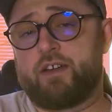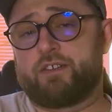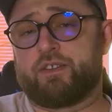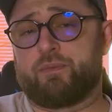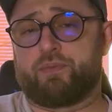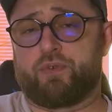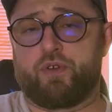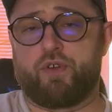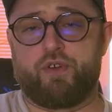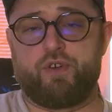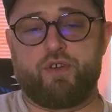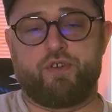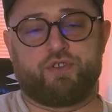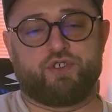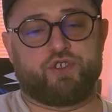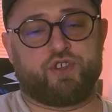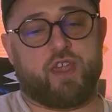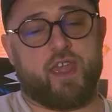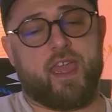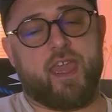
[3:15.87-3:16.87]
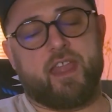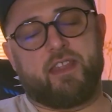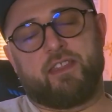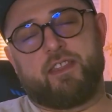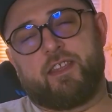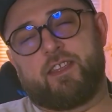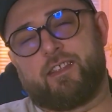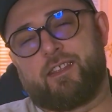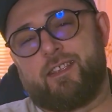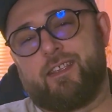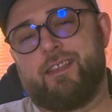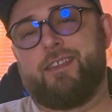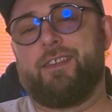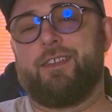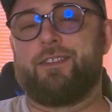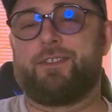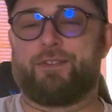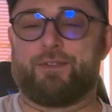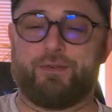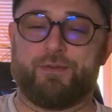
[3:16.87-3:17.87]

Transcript: approach and the key to